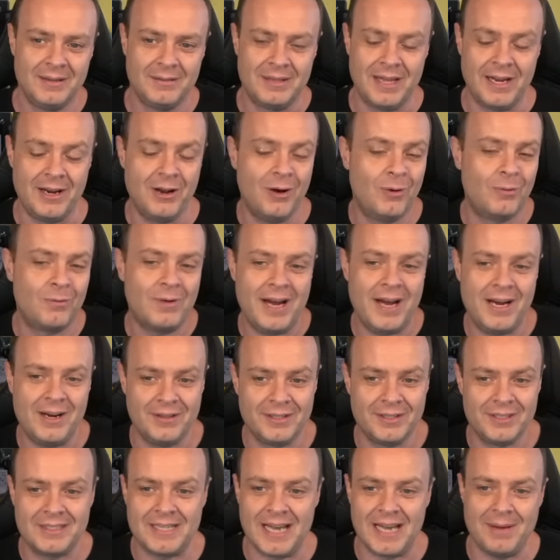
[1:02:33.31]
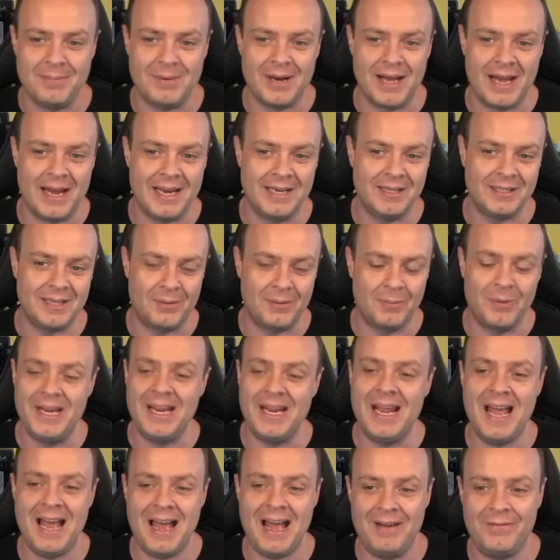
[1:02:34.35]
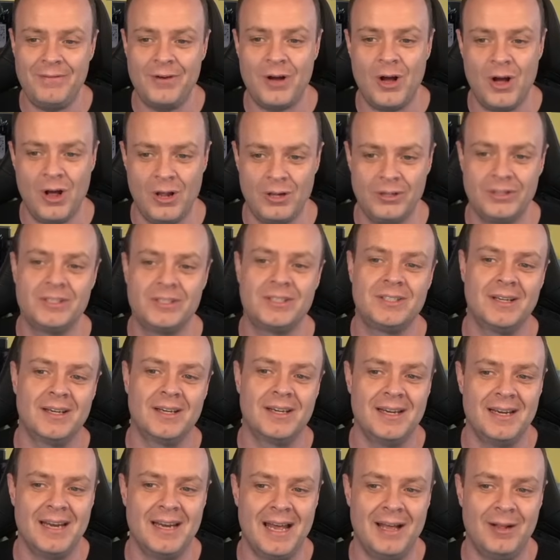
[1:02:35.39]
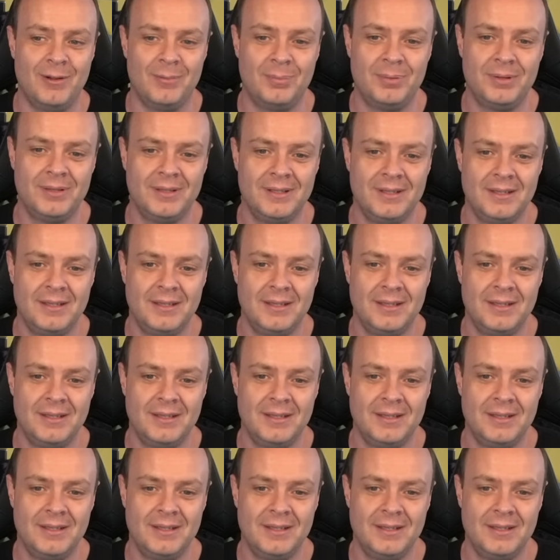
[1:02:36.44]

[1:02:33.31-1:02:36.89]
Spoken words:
They don't raid on the same night, and we have alts that can help,